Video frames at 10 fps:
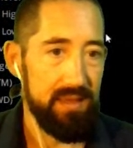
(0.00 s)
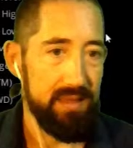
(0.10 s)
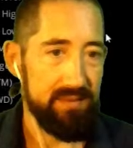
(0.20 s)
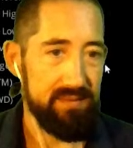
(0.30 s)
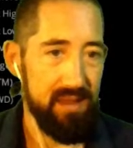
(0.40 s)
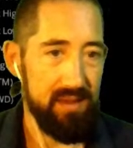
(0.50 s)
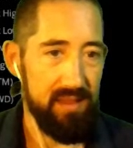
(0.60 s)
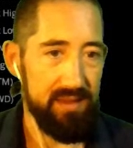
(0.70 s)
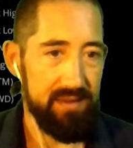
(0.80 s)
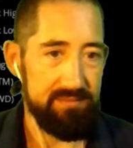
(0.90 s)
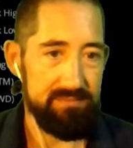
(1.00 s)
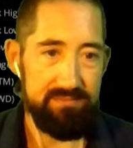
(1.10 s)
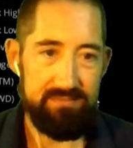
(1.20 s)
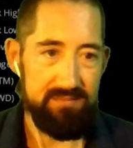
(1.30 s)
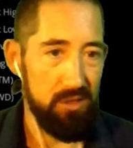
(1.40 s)
That's kind of like
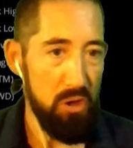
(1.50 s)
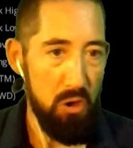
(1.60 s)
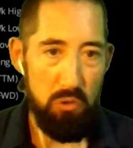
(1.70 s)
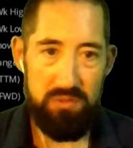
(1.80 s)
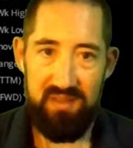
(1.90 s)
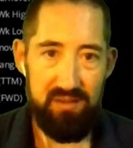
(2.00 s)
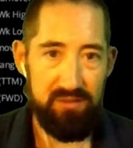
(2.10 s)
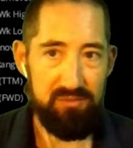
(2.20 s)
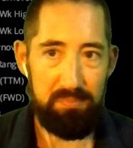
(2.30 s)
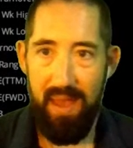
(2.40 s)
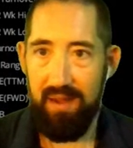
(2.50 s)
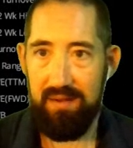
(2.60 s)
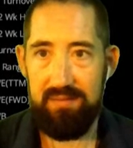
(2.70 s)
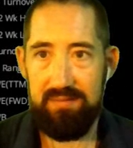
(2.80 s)
low tier SPAC.